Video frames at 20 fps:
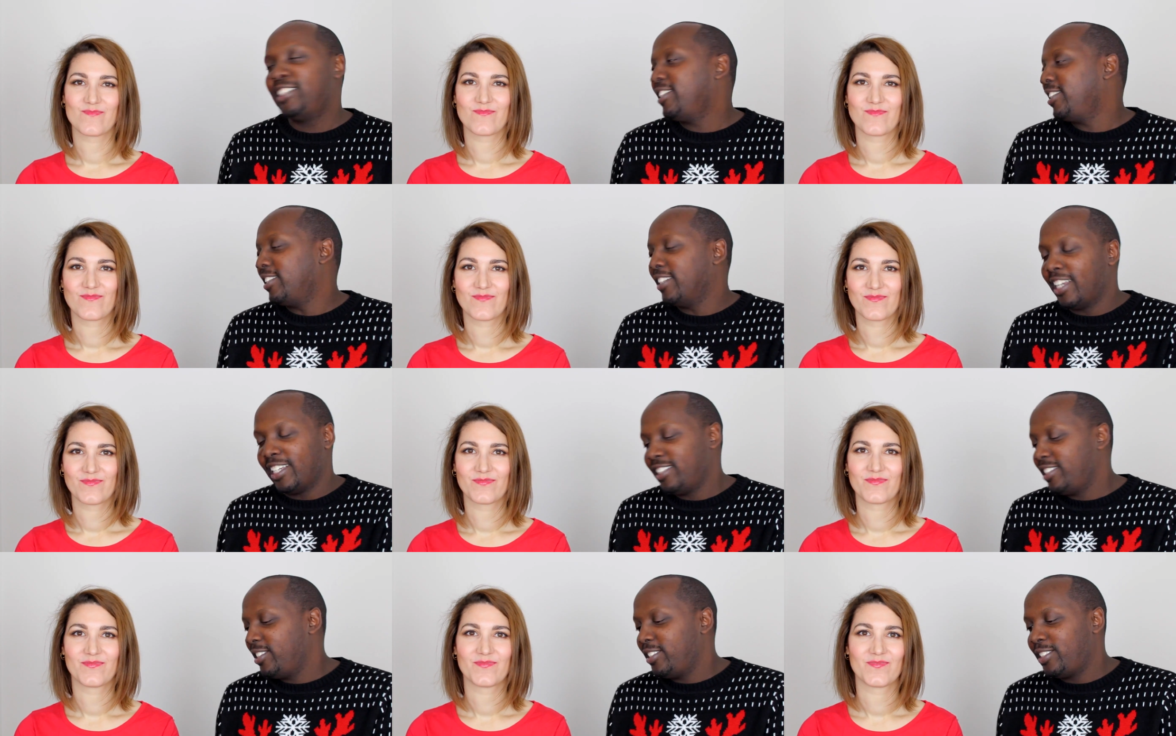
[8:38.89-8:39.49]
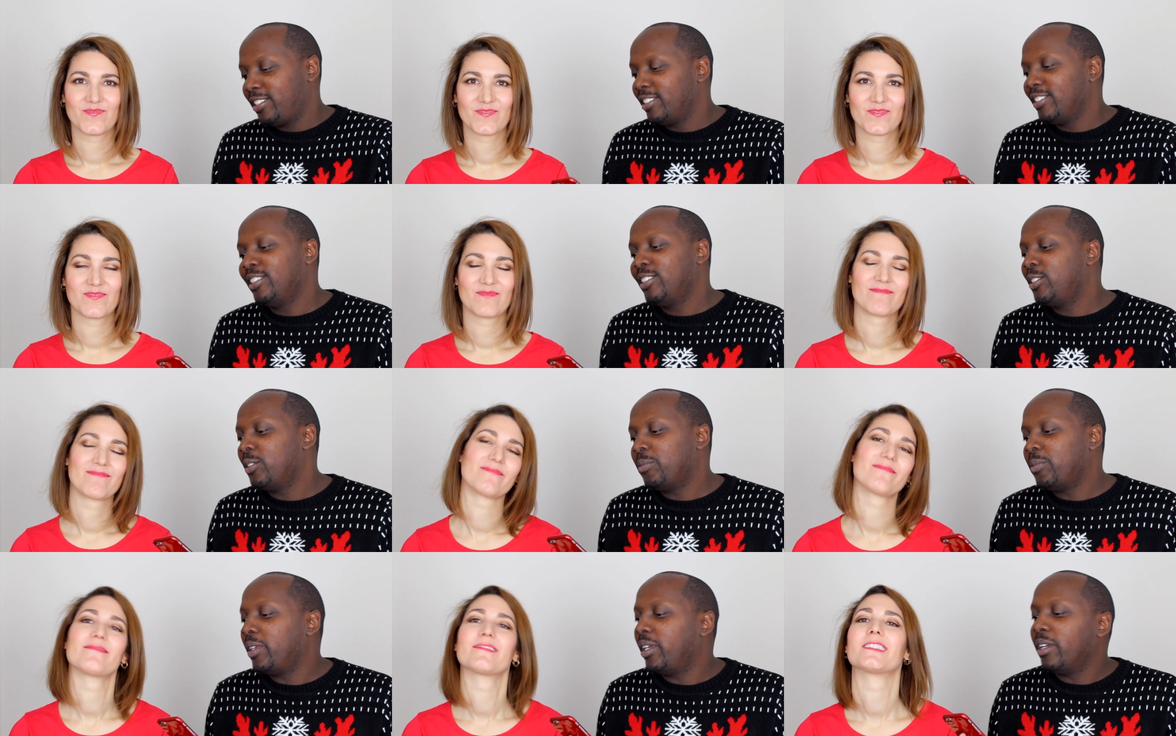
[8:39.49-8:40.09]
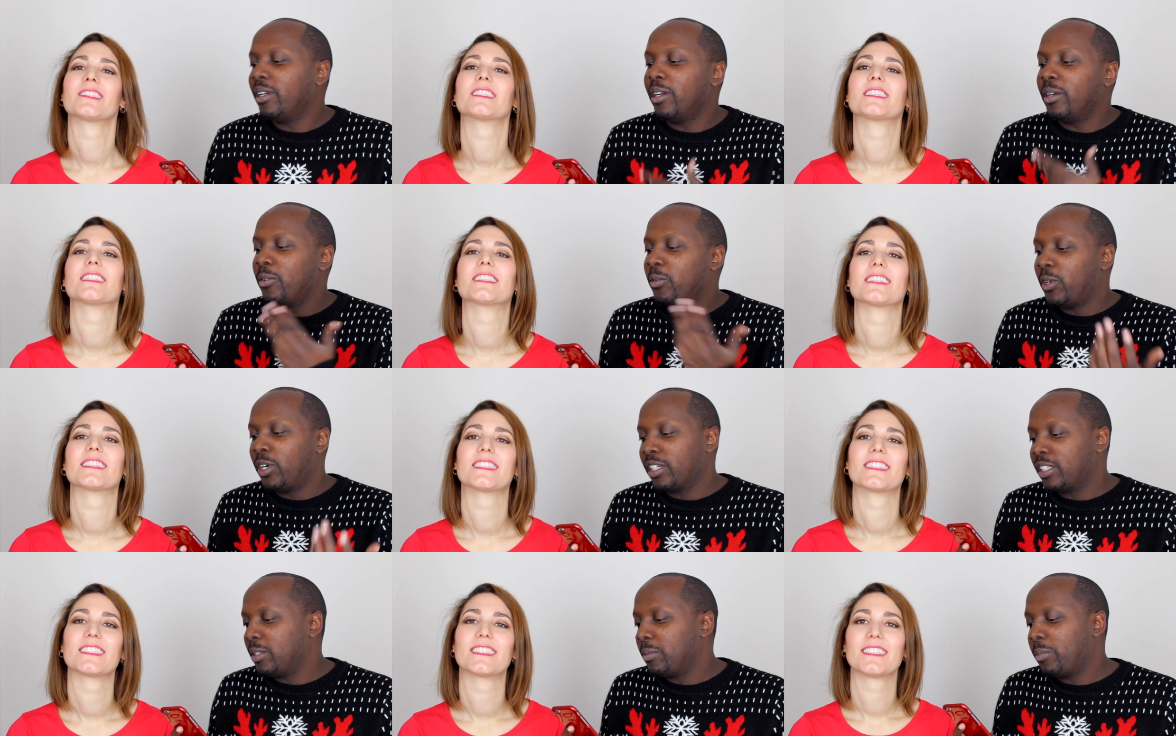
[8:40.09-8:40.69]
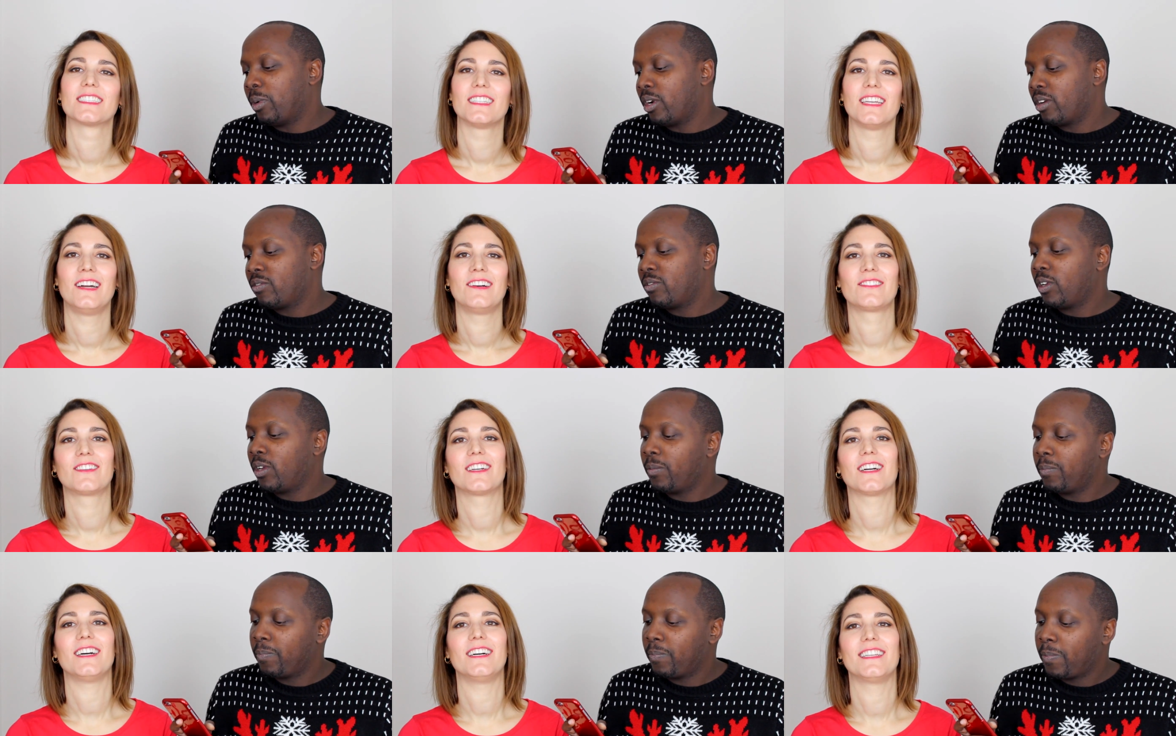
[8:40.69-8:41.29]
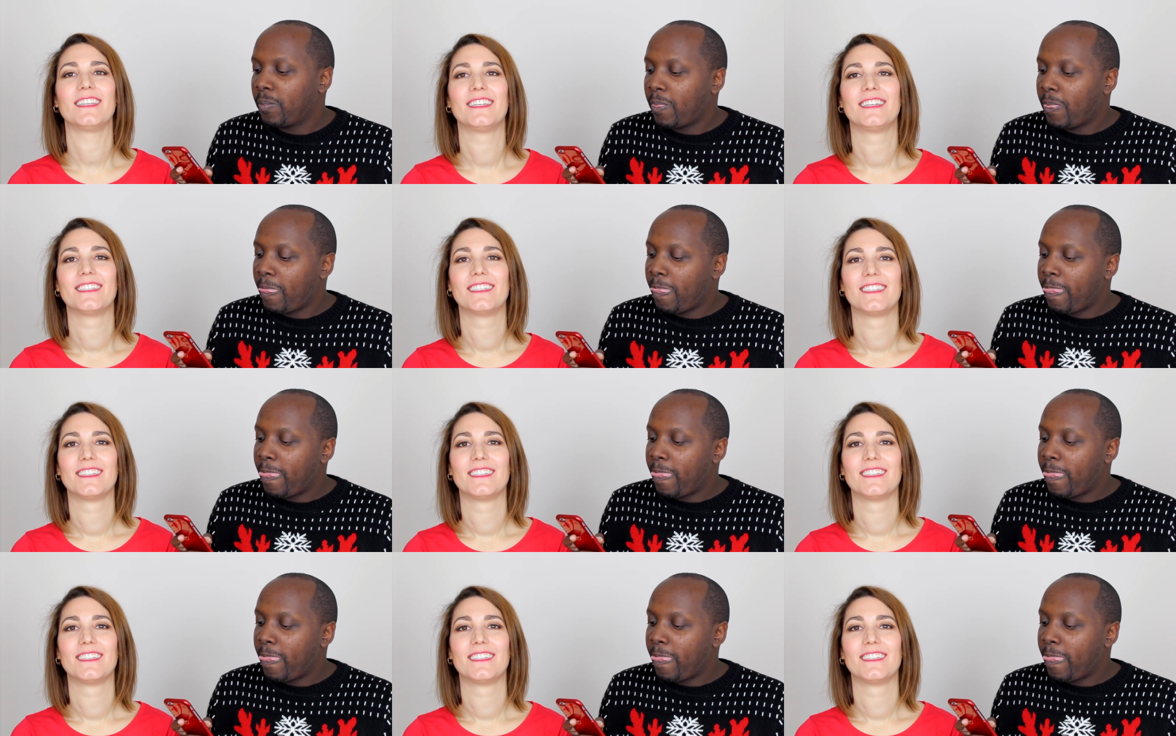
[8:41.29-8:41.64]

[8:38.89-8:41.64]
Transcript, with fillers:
Speaker 1: this is nice. This this should be a walk in the park. Oh right? God.